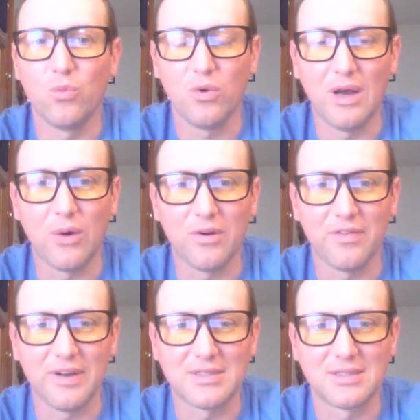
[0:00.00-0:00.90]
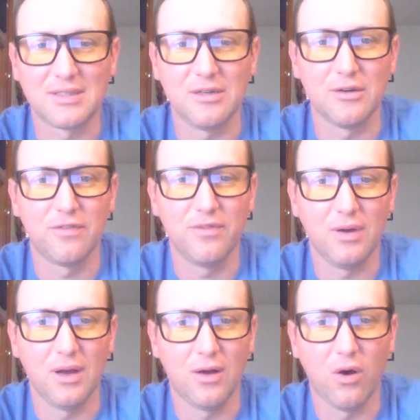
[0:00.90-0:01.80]
how to fix your
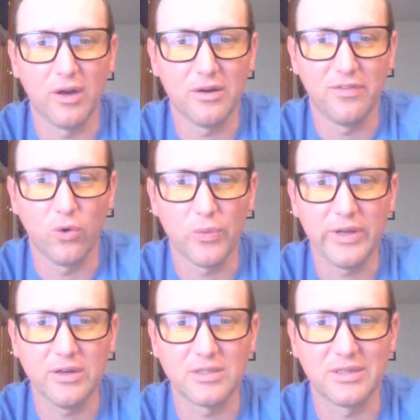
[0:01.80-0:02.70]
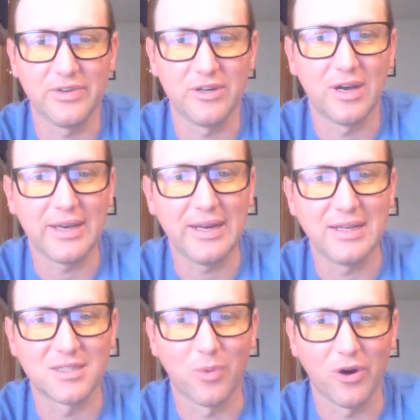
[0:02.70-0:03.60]
Honda four-wheelers if you're not getting
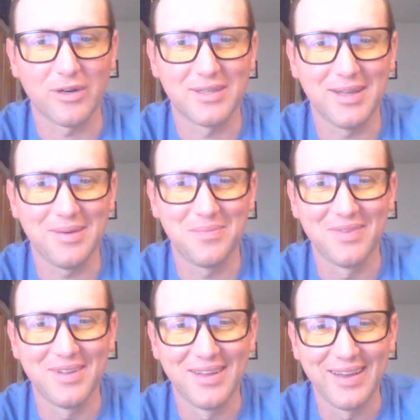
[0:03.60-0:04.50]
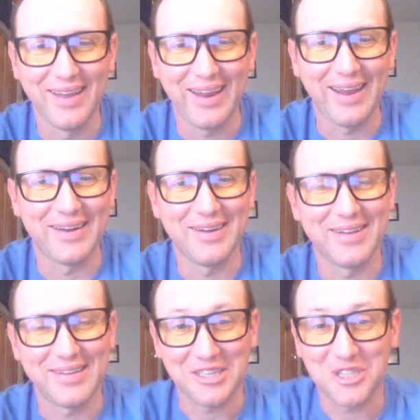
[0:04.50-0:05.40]
spark to them. And
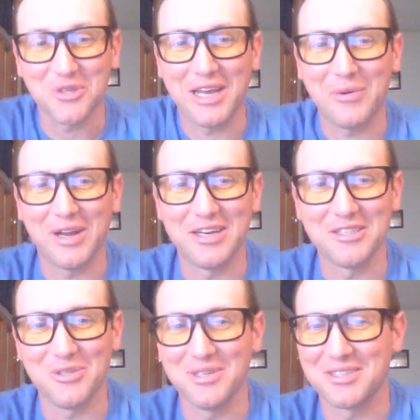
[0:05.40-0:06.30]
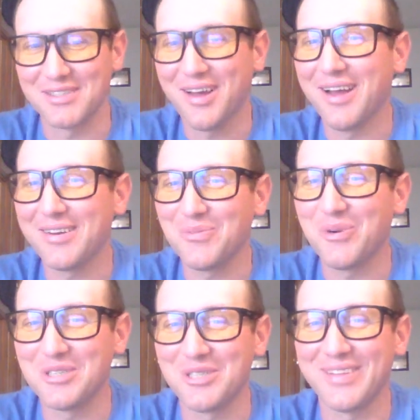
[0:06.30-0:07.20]
the issue that I ran into, it's not
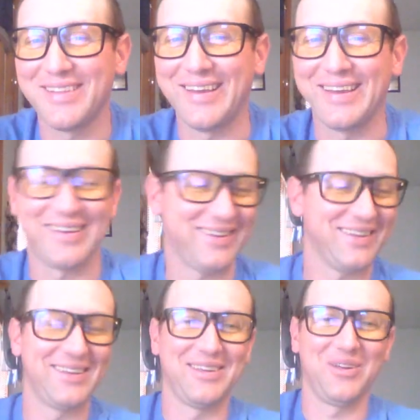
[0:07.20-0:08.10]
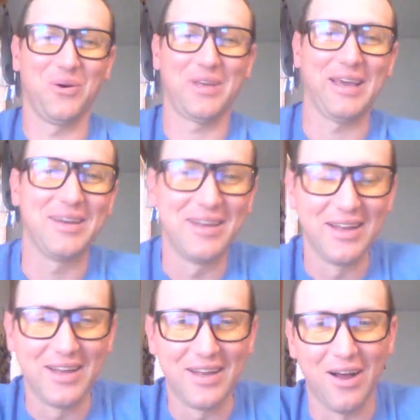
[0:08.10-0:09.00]
what you think. Okay,
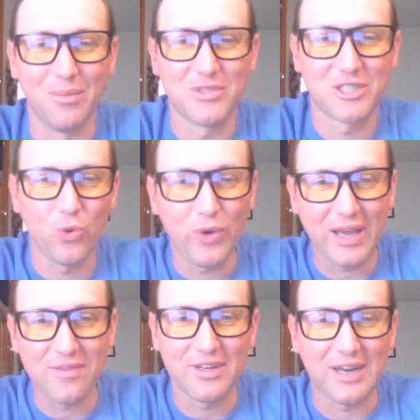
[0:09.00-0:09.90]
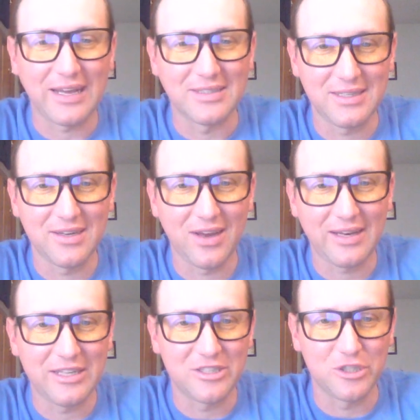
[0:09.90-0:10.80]
so we have a
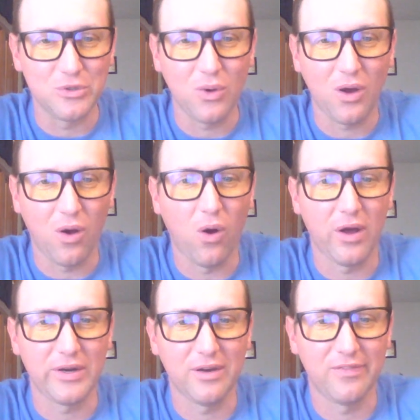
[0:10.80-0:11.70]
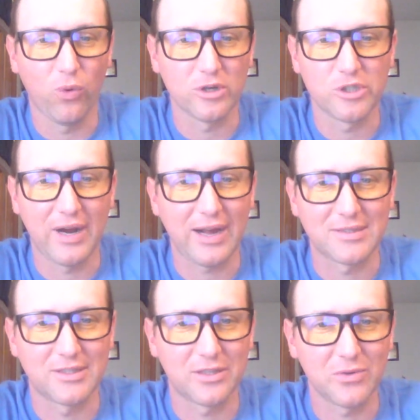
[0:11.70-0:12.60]
1992 Honda
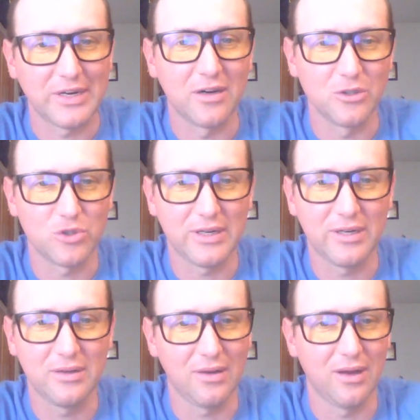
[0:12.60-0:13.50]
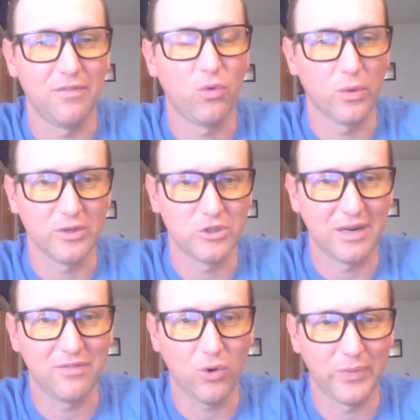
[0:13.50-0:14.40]
fourtrax 300 four-wheel
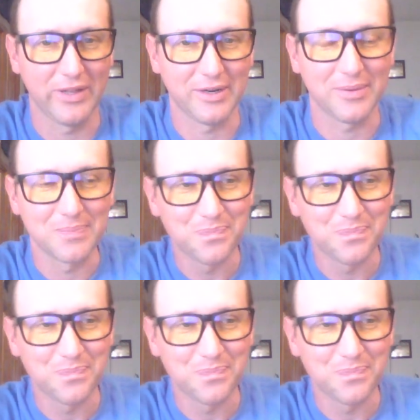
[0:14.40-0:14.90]
drive four-wheeler.